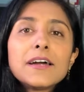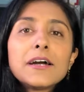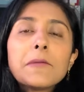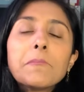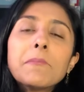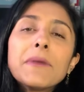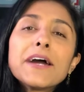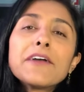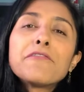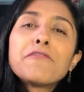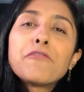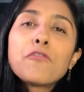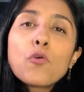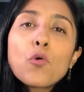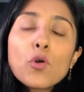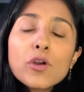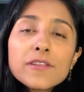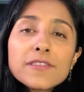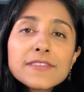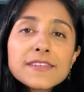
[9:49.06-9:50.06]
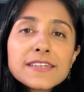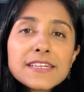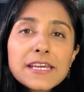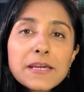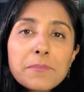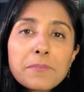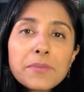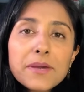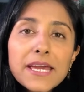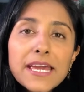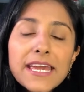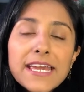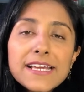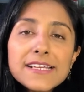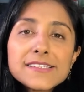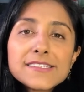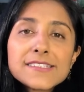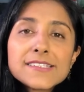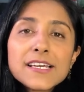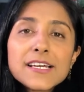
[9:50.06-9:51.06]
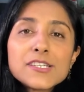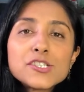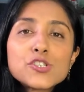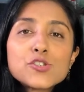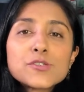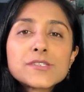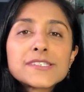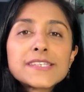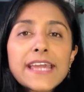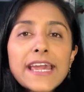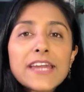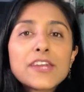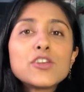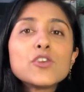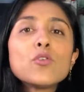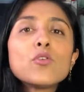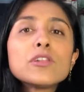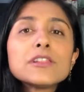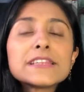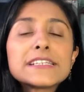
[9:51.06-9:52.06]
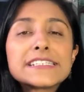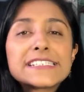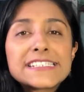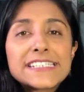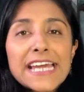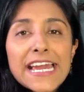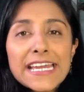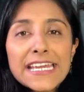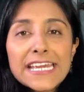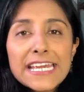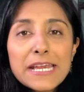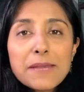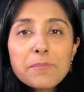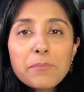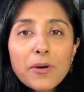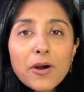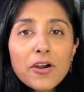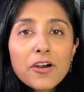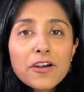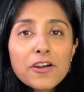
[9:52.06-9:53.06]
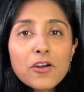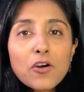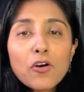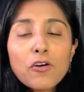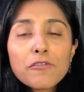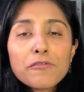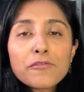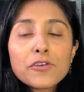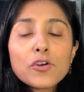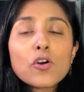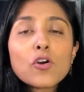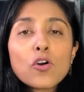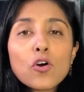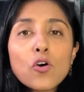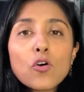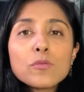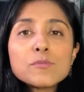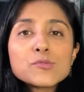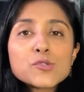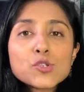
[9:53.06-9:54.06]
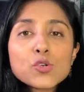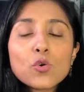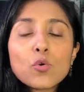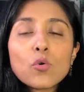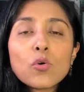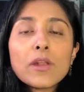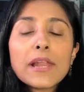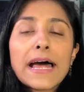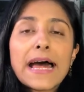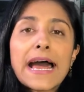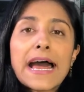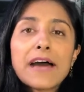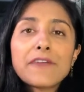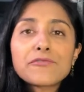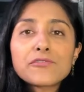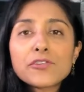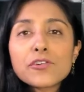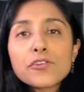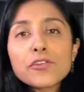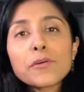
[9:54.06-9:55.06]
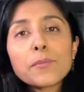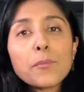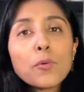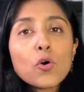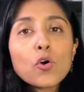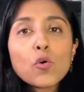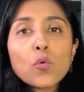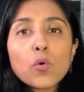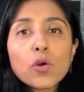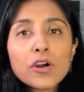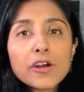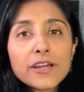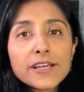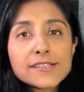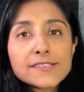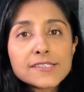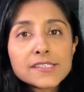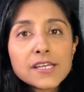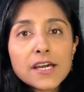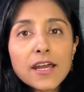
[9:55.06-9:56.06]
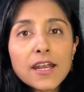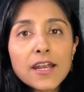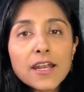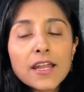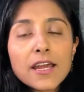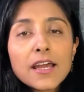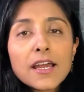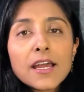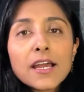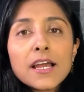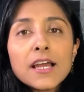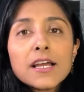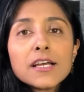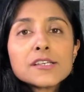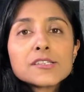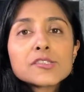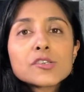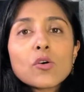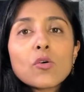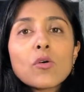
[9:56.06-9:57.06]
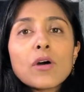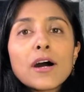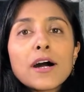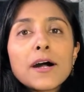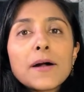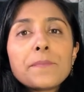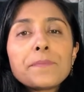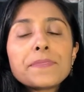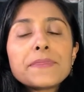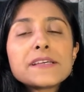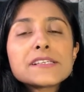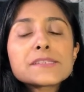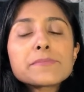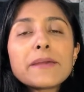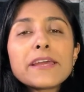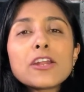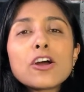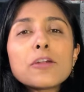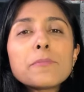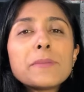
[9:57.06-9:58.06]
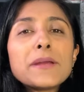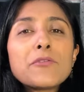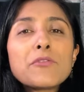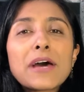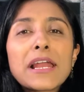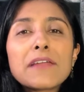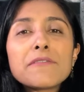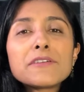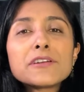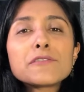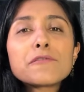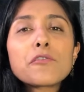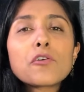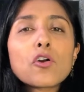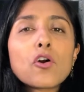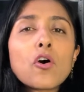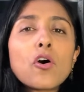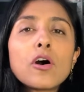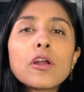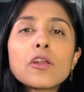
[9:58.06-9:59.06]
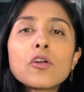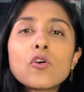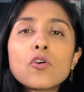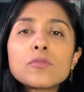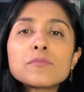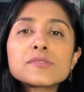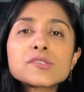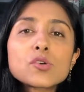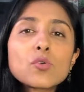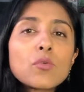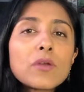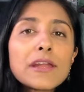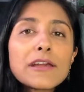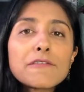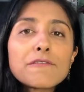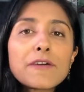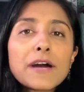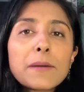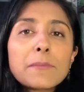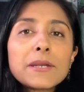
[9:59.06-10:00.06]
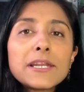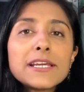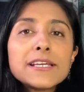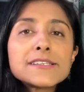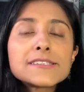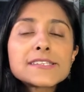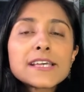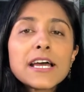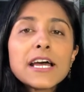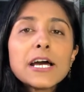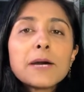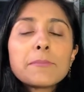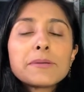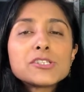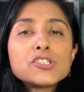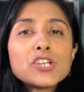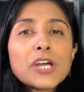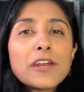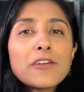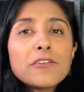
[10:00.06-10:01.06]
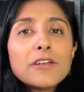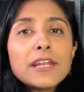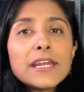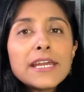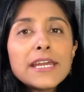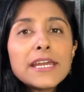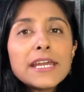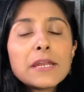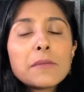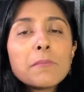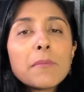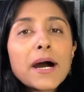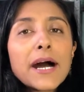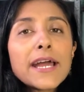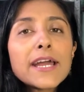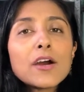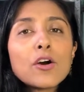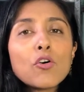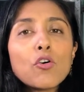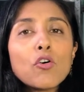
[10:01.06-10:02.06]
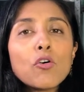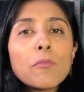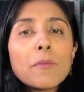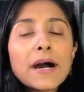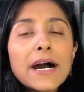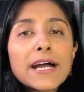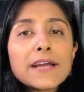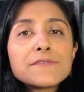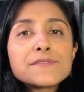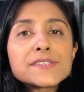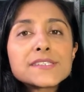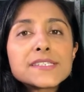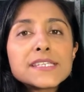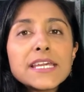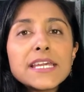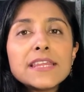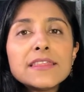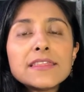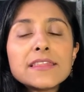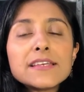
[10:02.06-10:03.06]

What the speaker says: My fourth tip is to schedule the techie part of your homeschool after the book work is done. So this may not be relevant for all homeschooling families, but generally in my home, I've seen